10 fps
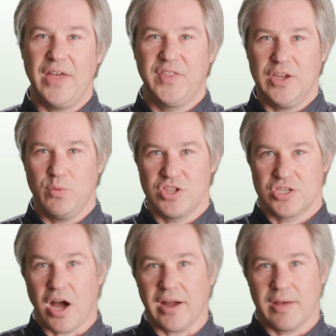I think we should
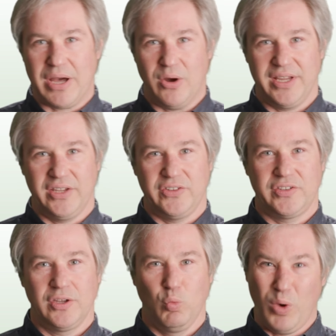talk about
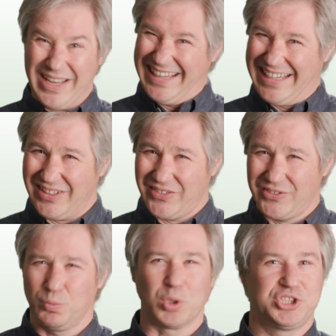is what
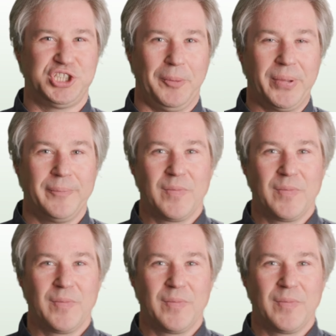is worship?